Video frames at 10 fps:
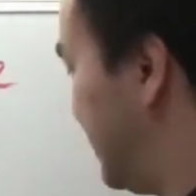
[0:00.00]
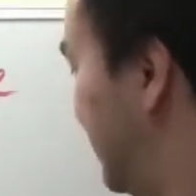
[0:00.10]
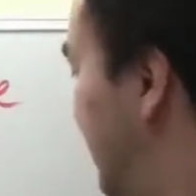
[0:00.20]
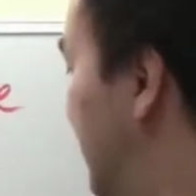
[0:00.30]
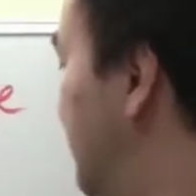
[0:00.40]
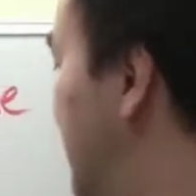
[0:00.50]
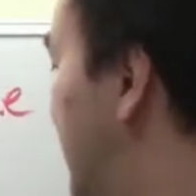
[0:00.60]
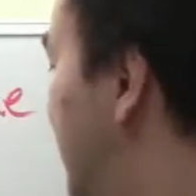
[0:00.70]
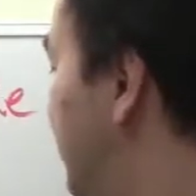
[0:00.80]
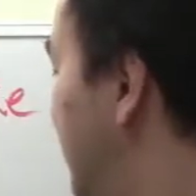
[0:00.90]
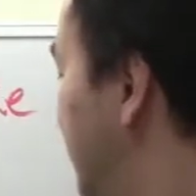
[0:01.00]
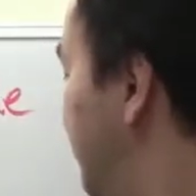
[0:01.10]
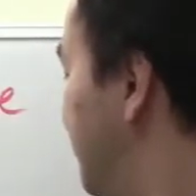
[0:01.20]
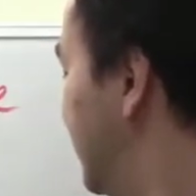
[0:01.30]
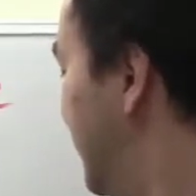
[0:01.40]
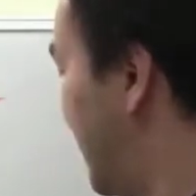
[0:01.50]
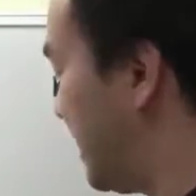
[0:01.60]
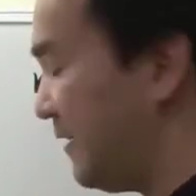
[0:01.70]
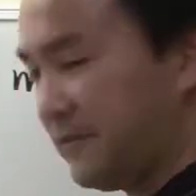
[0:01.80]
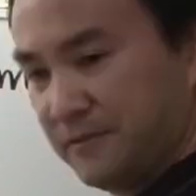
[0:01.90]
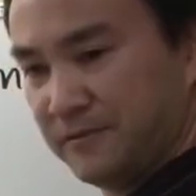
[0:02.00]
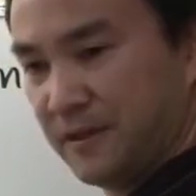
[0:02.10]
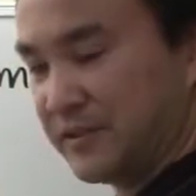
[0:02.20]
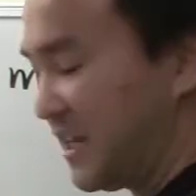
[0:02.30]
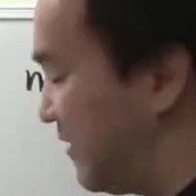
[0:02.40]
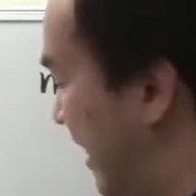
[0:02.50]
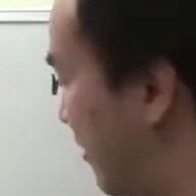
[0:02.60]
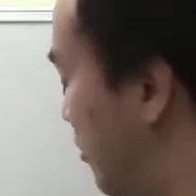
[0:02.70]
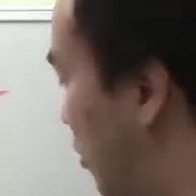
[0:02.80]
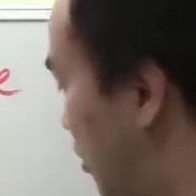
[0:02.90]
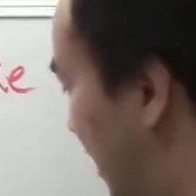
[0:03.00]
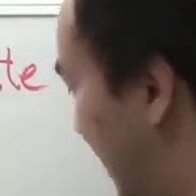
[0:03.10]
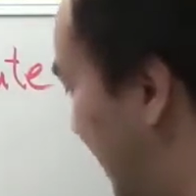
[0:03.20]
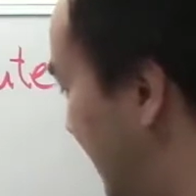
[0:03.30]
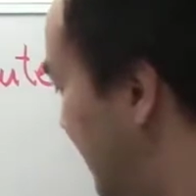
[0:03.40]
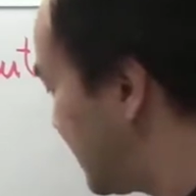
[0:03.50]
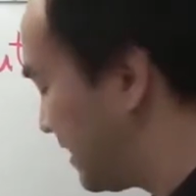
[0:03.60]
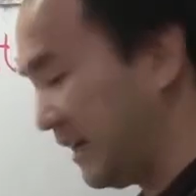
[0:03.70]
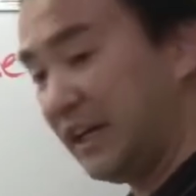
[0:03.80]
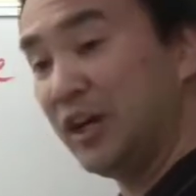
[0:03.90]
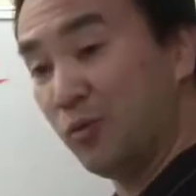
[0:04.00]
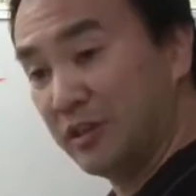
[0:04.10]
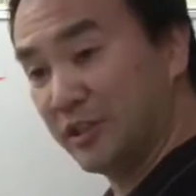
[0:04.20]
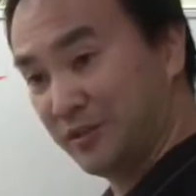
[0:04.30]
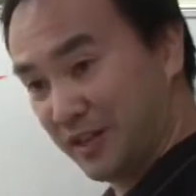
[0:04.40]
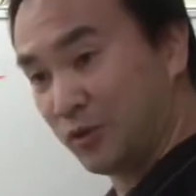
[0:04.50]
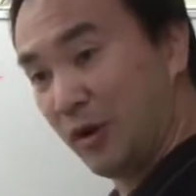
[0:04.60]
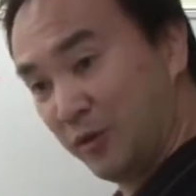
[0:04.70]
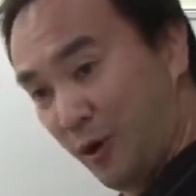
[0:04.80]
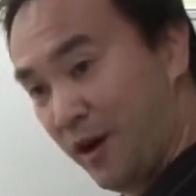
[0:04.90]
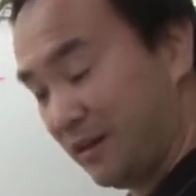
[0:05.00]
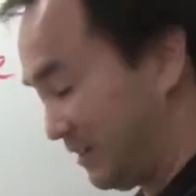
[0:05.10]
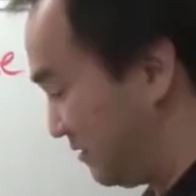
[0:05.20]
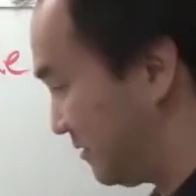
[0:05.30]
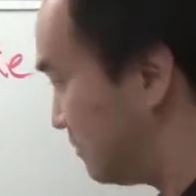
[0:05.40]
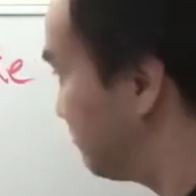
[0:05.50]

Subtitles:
above that f of c value, or at least equal to, and that's why we call it the